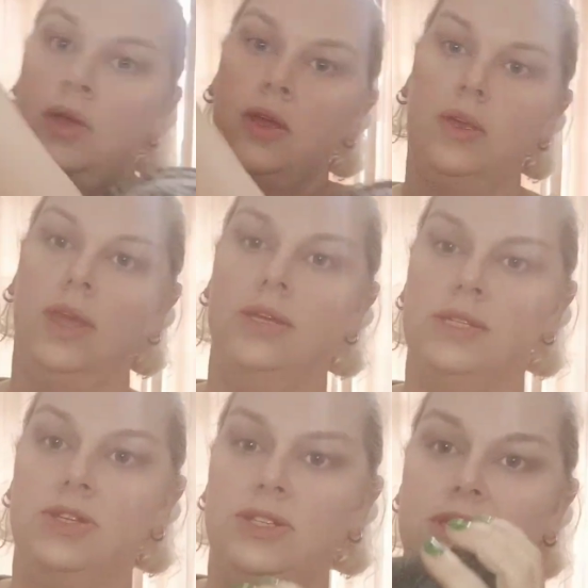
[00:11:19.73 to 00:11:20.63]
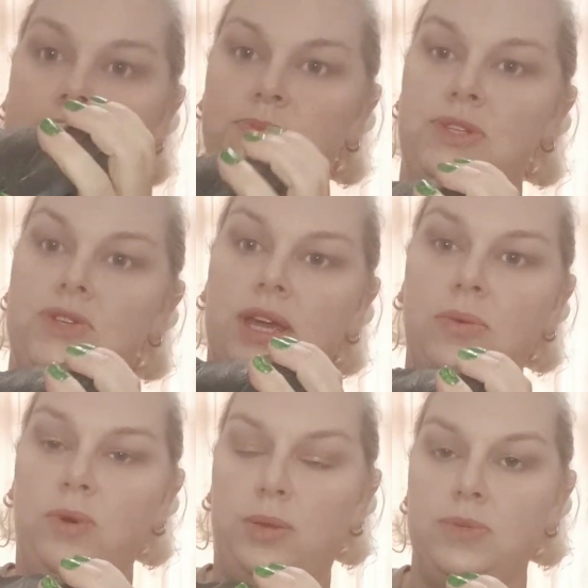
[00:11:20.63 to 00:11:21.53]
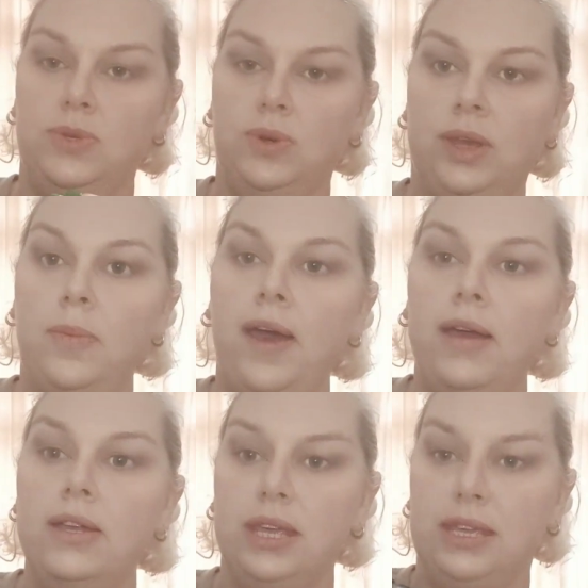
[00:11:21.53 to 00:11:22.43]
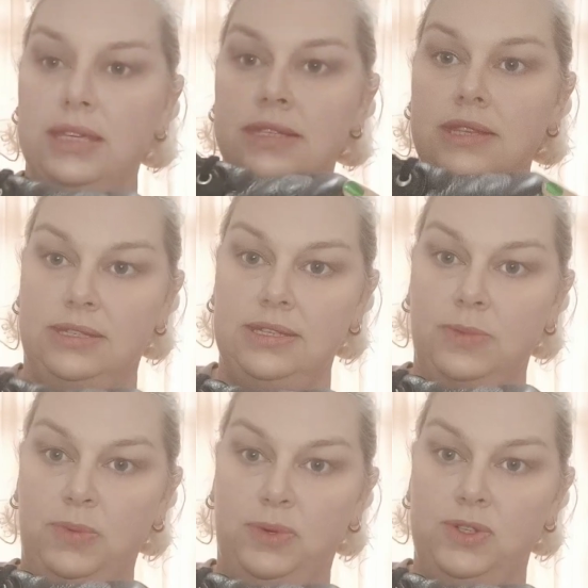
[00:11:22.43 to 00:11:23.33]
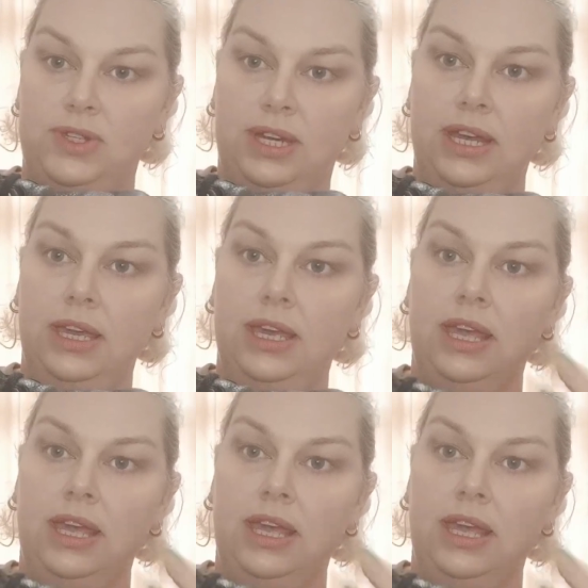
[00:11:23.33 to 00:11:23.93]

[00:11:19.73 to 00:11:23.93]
Okay, so to demonstrate what I'm talking about is this is my prosthetic.